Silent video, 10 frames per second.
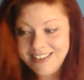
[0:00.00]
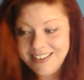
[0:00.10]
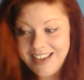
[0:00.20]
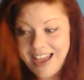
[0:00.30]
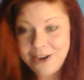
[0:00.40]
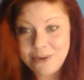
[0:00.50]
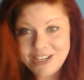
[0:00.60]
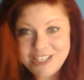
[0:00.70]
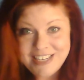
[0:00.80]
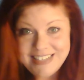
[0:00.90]
I don't want to
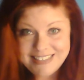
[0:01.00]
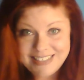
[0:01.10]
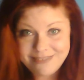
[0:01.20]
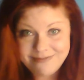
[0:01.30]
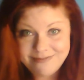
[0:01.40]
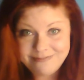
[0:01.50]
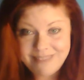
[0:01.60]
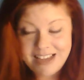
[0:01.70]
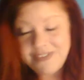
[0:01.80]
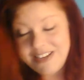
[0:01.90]
jinx it. And
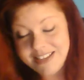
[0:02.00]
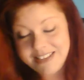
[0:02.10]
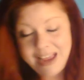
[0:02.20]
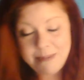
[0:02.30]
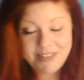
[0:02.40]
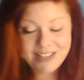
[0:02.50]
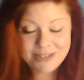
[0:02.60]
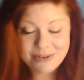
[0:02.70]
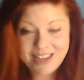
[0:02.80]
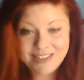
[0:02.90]
if it doesn't happen, that's
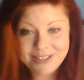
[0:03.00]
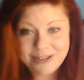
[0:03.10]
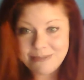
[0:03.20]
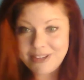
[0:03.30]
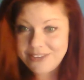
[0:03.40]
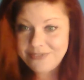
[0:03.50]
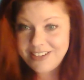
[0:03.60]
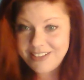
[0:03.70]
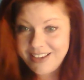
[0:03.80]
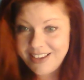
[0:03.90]
okay too. But if it
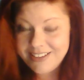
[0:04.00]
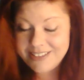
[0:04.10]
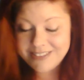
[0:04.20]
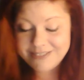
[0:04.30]
does,